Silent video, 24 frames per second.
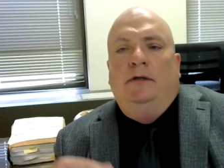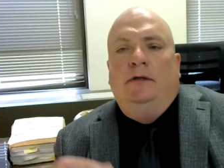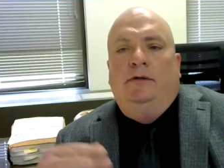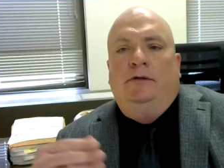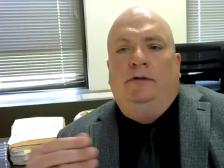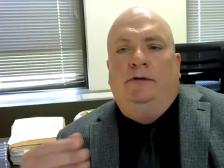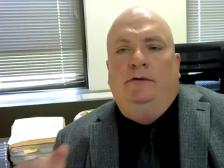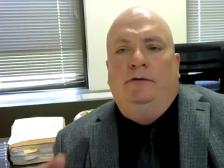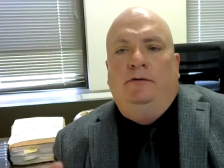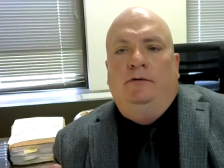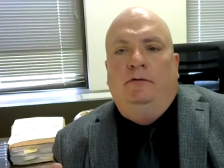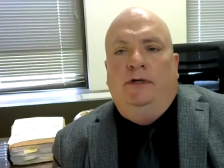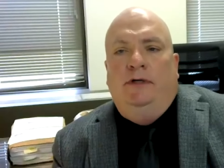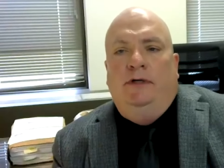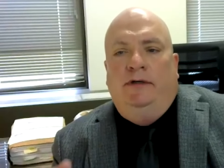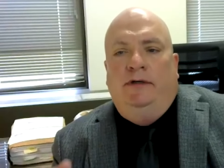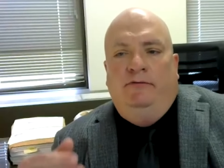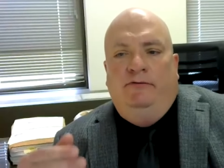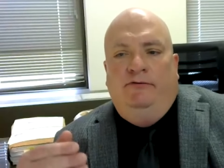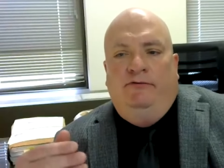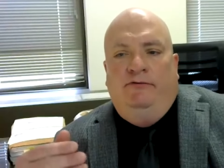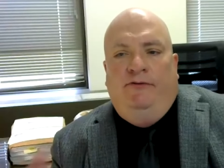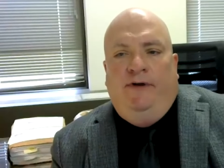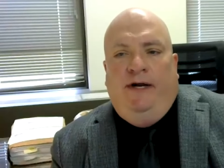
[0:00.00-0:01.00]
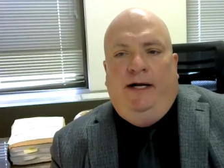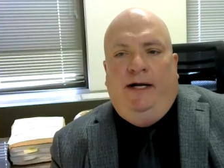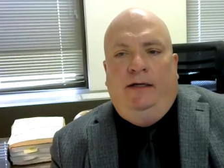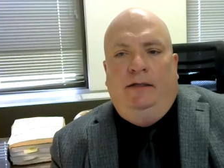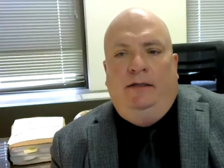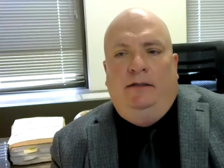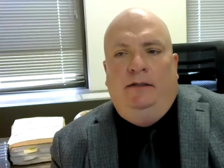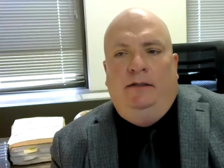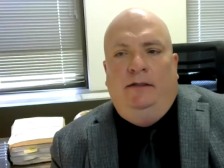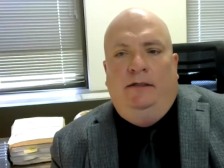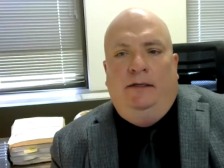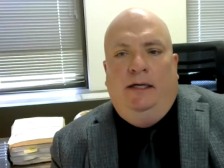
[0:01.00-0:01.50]
to
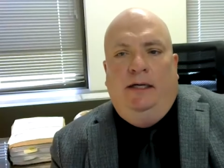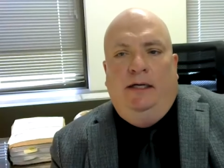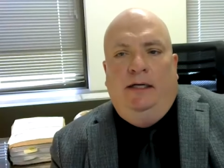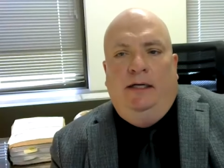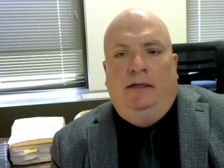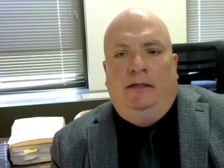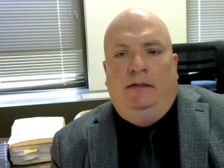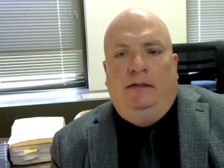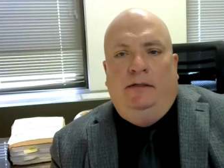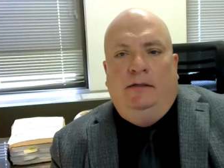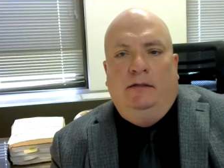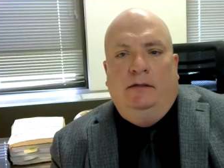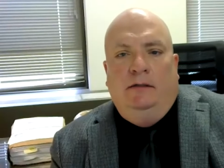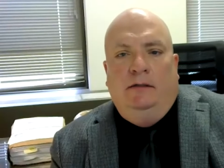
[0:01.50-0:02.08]
invalidate